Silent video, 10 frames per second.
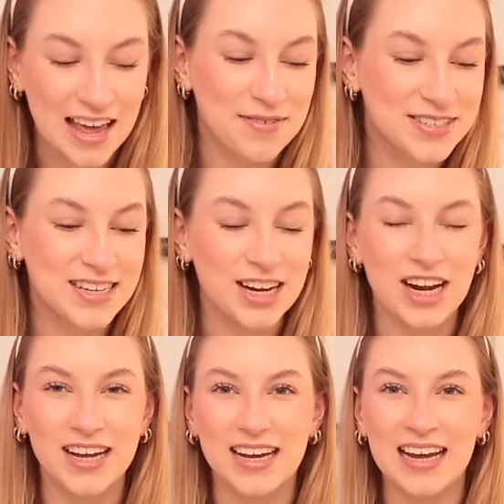it was such
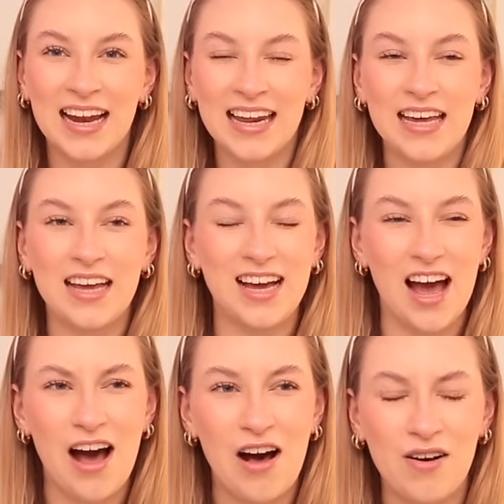like a clean
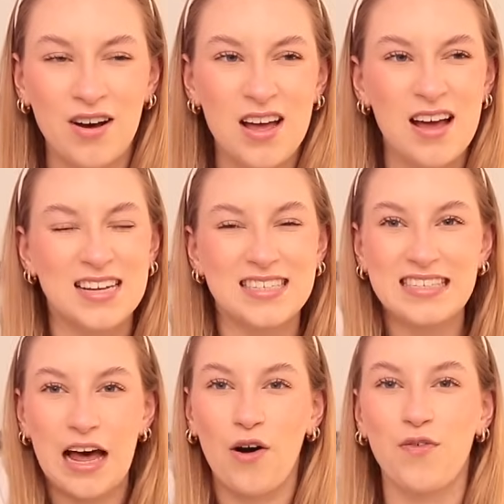girl,
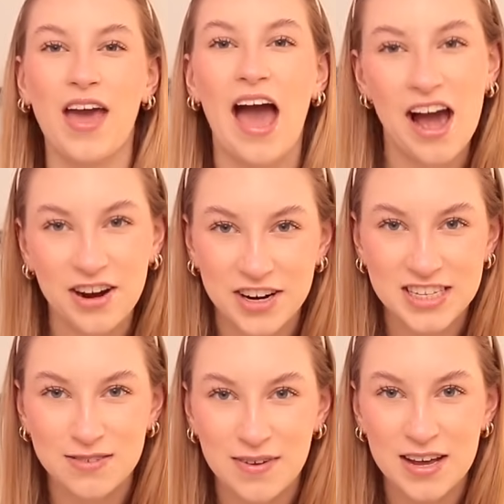self-care
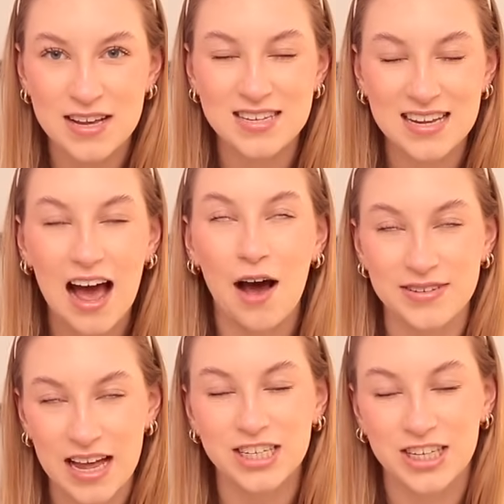Christmas. I was
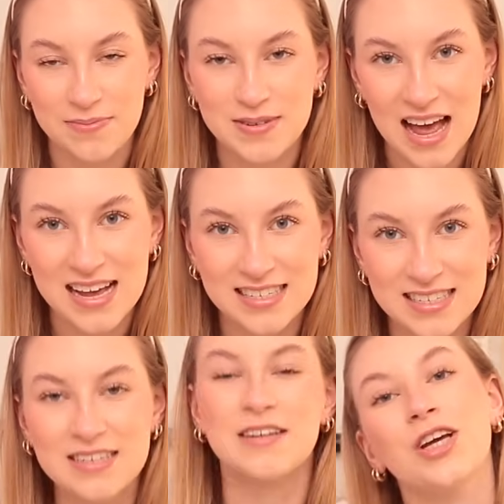actually
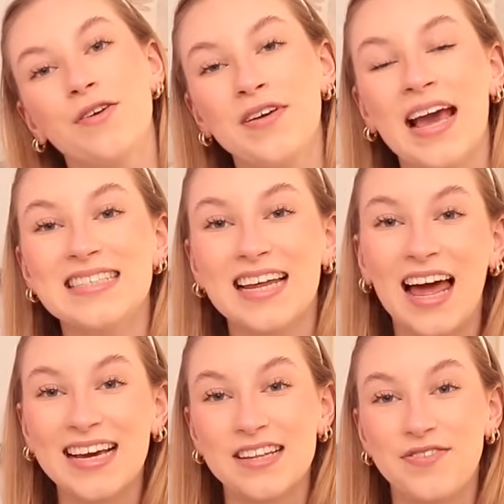obsessed. Don't forget to
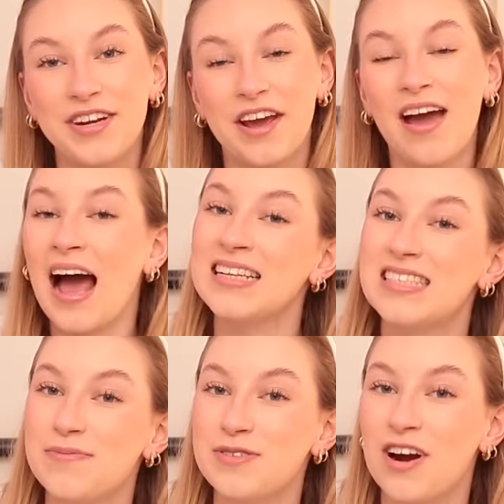like this video and
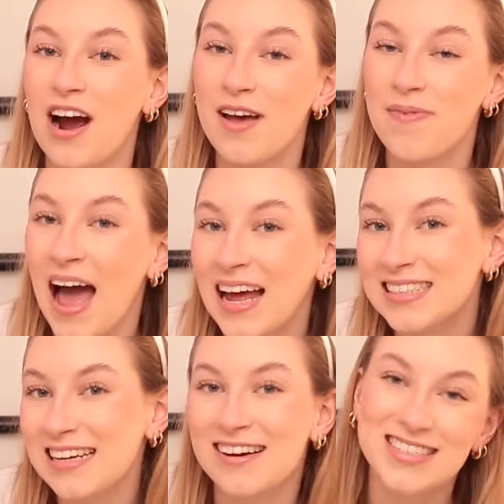subscribe,
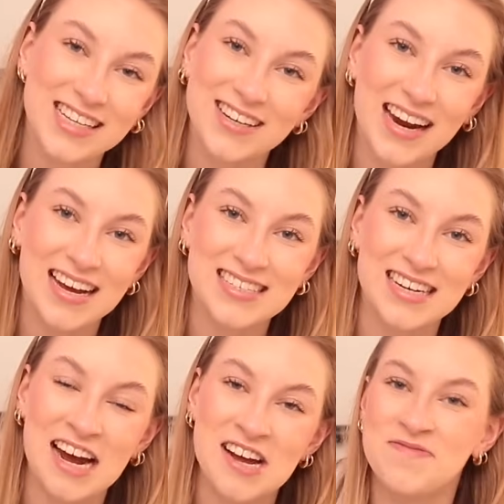and I'll see you next
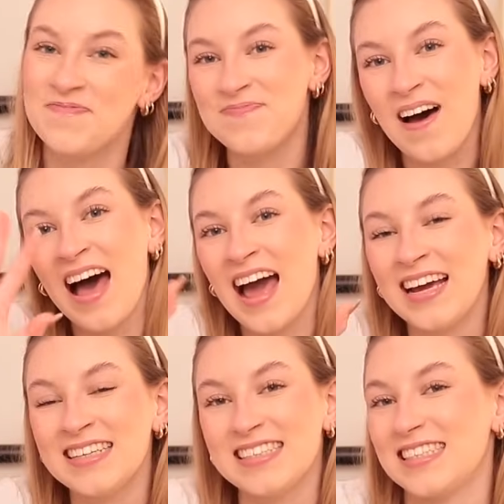time. Bye!
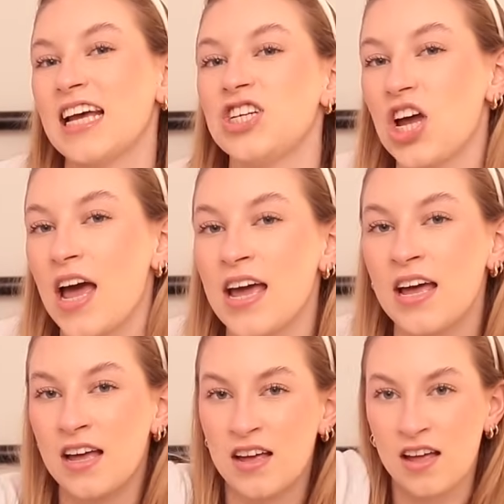Sashay.